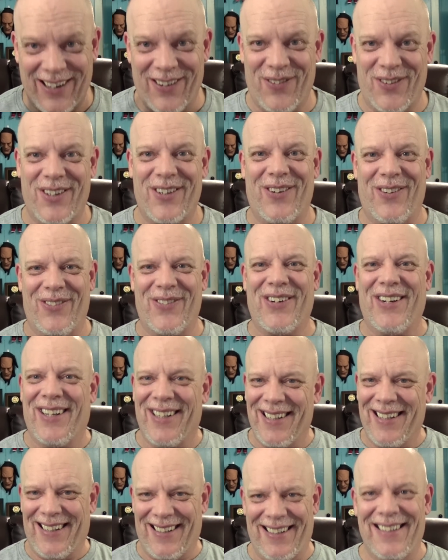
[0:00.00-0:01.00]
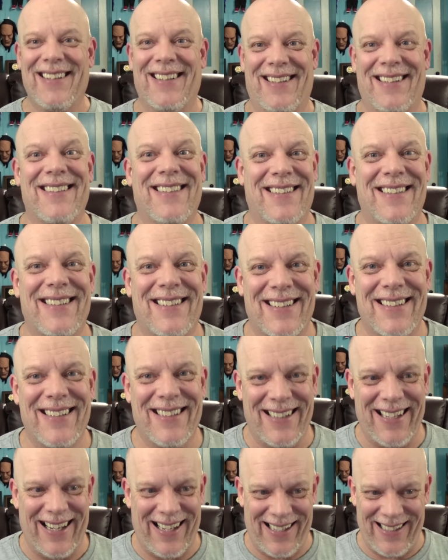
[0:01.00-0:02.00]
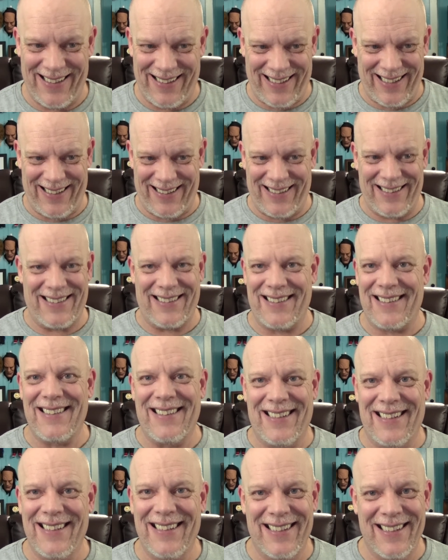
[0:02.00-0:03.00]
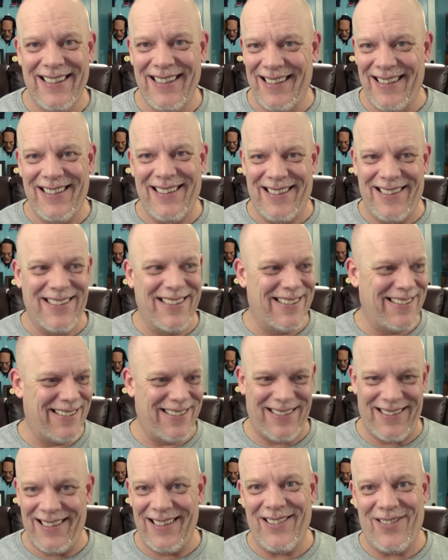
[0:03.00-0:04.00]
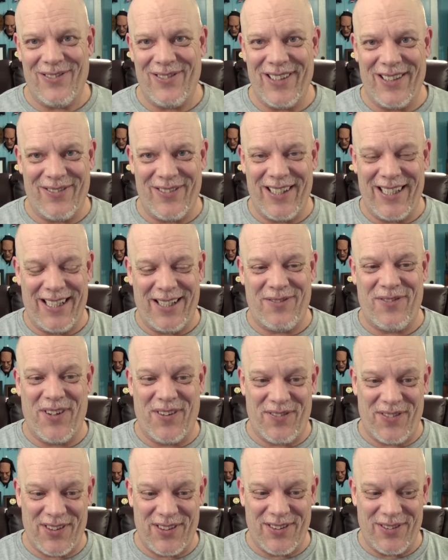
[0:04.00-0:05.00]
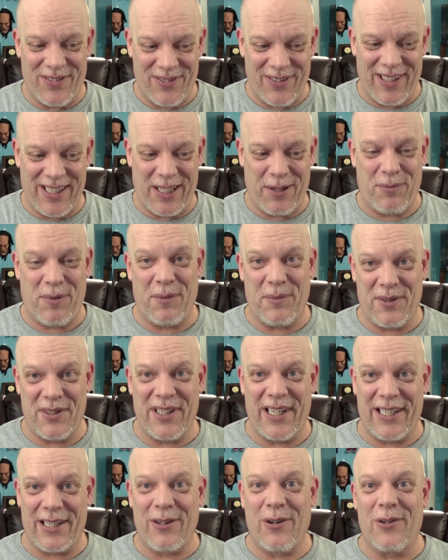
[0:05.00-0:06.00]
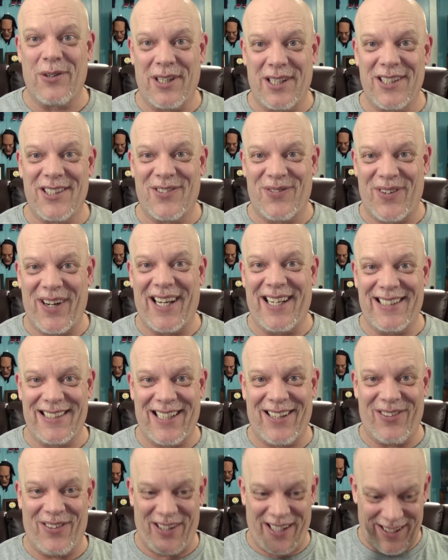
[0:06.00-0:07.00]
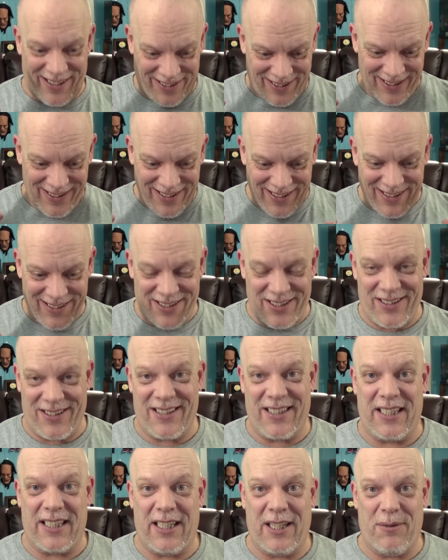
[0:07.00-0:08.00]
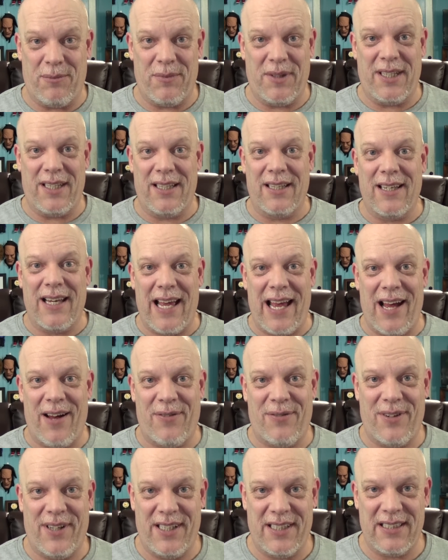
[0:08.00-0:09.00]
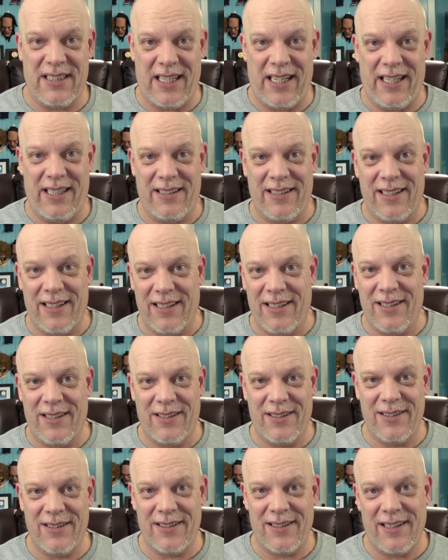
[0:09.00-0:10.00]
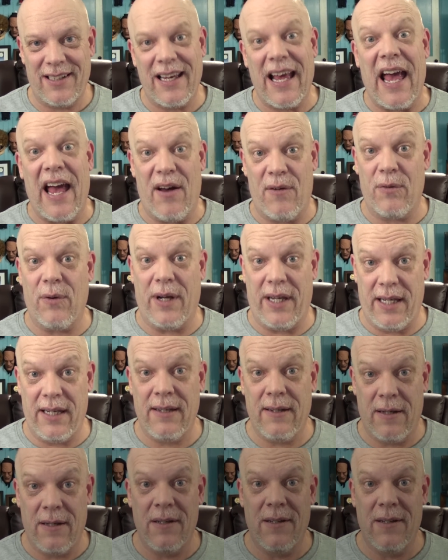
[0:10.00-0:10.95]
cover it over. Yeah, that's. We, we need people we need people like Ownage Pranks out there just to keep me halfway sane. Halfway.